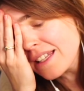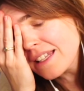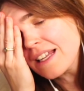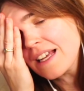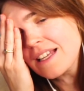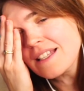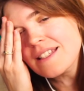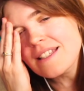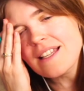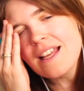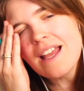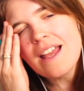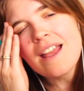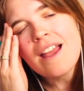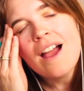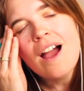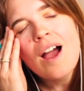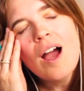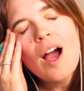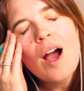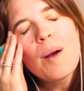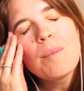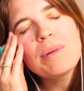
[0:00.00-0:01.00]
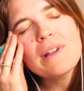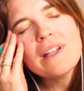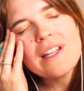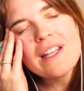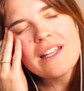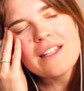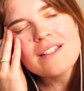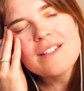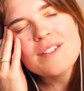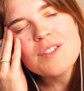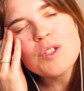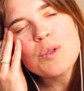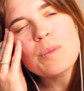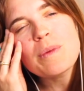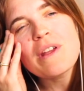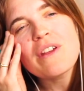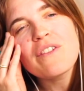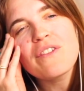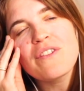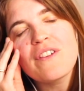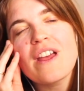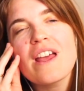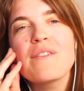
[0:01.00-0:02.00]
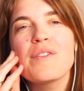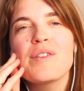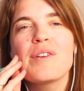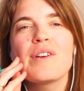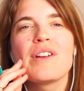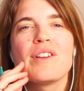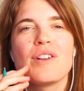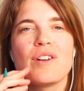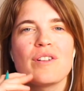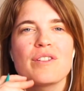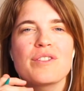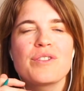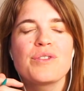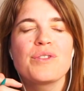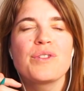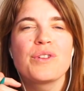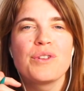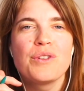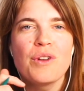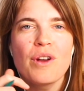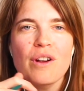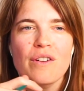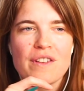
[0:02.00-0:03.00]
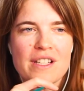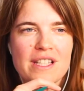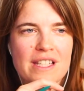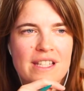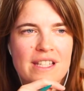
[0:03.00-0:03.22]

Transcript: And I say, please do me a favor and also your nervous